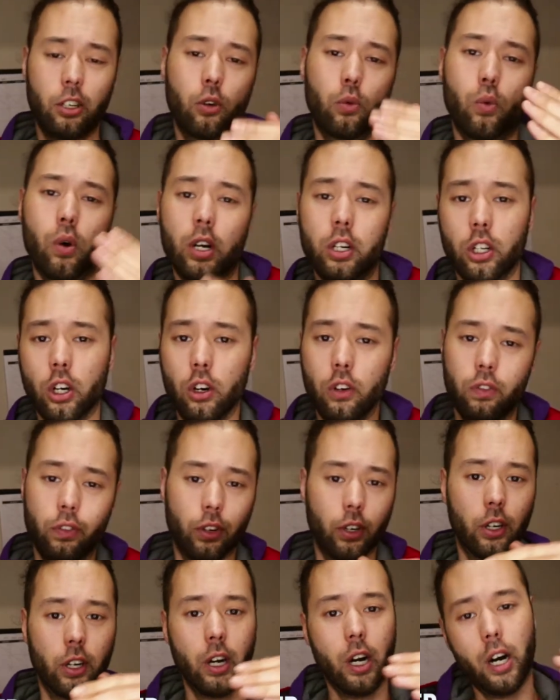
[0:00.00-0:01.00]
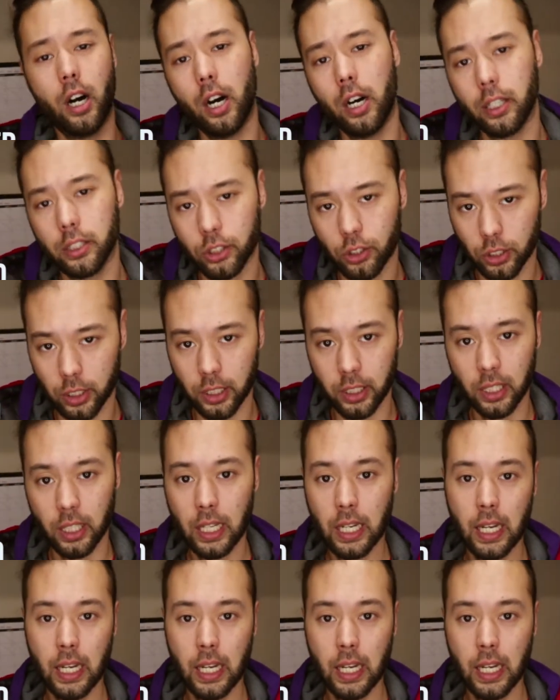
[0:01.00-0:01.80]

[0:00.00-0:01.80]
or 1/100.